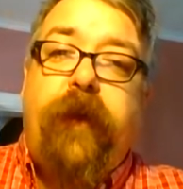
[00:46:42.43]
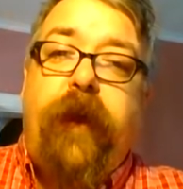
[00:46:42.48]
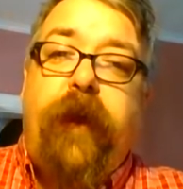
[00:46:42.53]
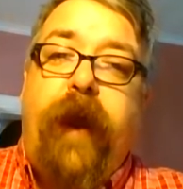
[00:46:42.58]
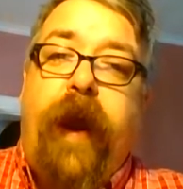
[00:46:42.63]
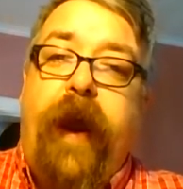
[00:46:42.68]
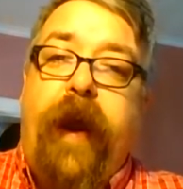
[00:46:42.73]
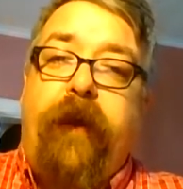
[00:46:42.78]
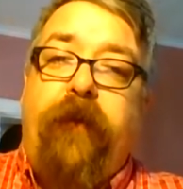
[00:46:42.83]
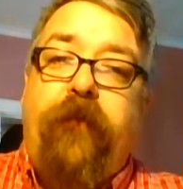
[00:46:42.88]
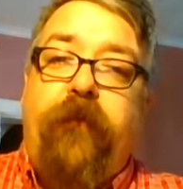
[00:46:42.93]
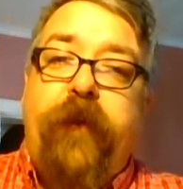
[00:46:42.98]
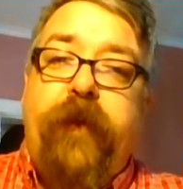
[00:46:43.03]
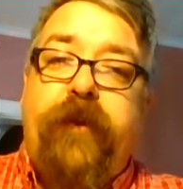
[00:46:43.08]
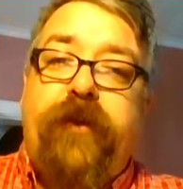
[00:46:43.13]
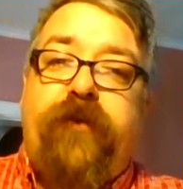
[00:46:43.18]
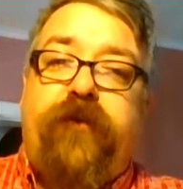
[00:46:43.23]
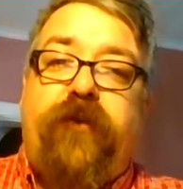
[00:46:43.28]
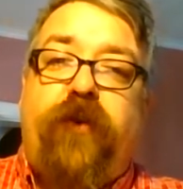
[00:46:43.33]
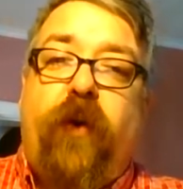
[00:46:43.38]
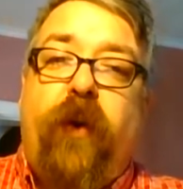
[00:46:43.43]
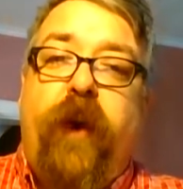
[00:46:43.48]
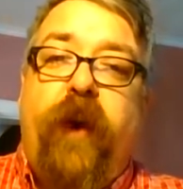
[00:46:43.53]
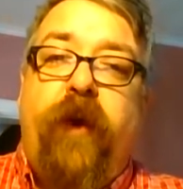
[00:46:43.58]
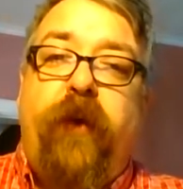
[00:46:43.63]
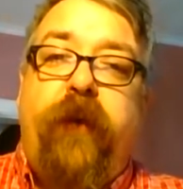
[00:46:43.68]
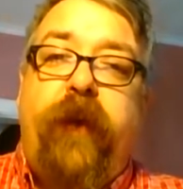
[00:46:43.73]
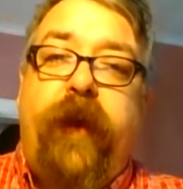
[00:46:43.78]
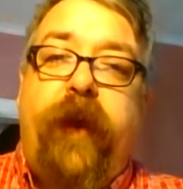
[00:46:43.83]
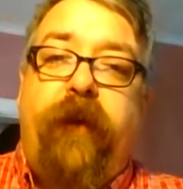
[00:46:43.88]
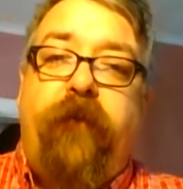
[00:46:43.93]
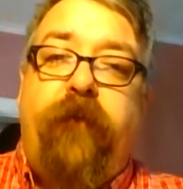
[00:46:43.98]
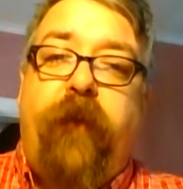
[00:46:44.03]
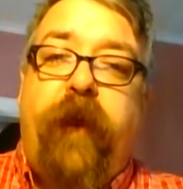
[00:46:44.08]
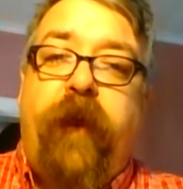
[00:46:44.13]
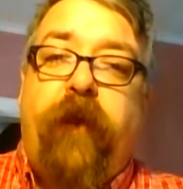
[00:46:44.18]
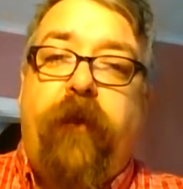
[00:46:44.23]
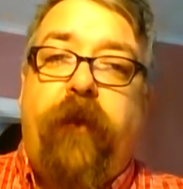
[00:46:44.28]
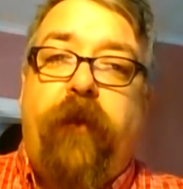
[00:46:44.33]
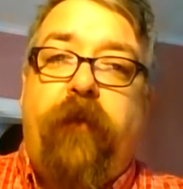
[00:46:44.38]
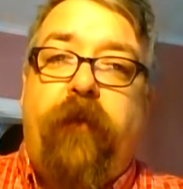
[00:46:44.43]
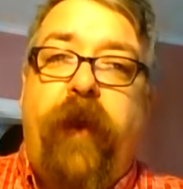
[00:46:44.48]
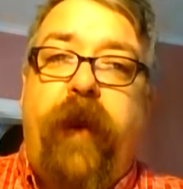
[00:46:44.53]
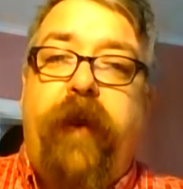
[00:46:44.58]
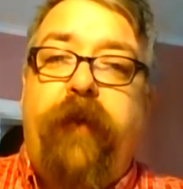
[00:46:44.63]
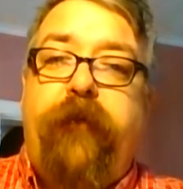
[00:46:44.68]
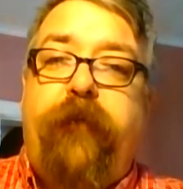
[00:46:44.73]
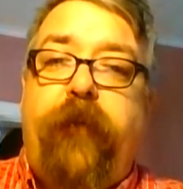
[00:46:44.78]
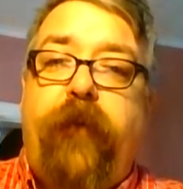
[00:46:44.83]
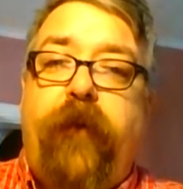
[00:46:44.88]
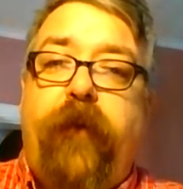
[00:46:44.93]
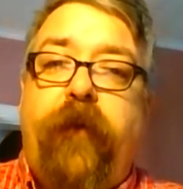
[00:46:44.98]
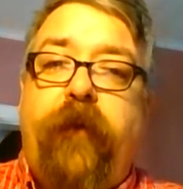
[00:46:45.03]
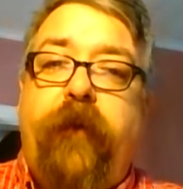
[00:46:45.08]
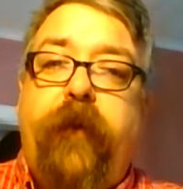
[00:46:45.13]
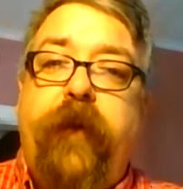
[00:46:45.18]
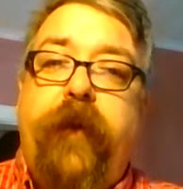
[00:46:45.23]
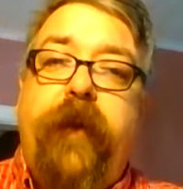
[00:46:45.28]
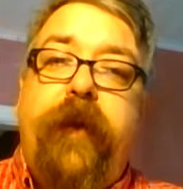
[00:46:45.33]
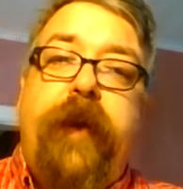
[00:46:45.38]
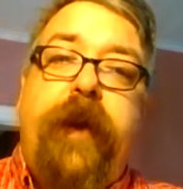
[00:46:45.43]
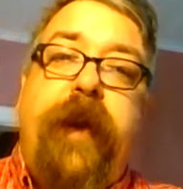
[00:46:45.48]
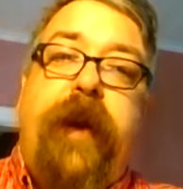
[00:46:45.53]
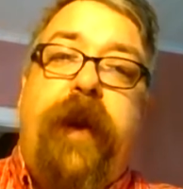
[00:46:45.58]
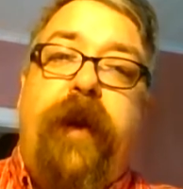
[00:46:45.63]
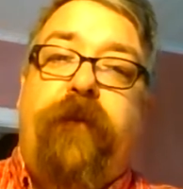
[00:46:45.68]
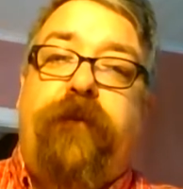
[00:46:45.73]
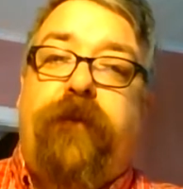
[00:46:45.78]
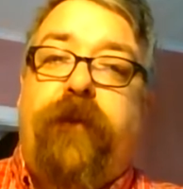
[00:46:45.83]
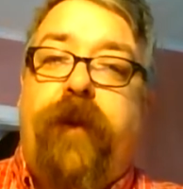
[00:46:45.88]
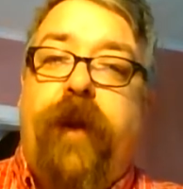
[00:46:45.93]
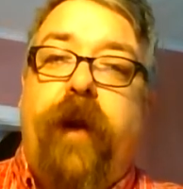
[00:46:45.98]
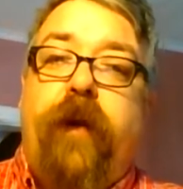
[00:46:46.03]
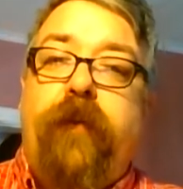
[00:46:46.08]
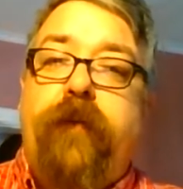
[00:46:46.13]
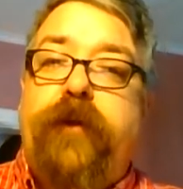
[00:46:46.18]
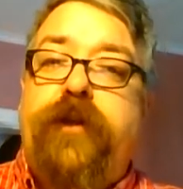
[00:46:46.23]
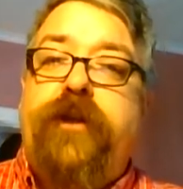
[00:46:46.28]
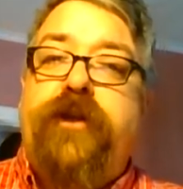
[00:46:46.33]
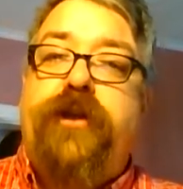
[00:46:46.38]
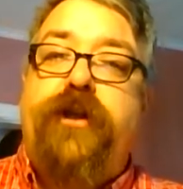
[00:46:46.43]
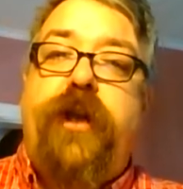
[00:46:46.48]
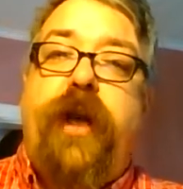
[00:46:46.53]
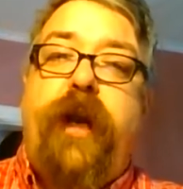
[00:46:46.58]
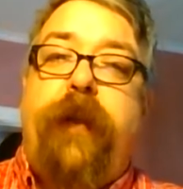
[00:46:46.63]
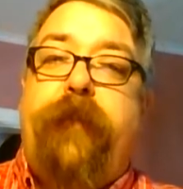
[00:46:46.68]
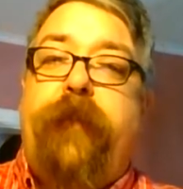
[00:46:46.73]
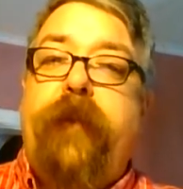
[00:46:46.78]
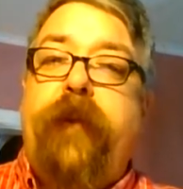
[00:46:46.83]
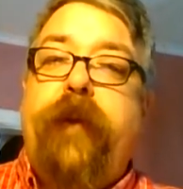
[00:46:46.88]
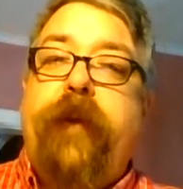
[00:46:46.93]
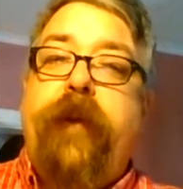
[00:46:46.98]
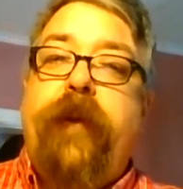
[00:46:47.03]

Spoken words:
had rich soil, it had regular rainfall, it has goats, sheep,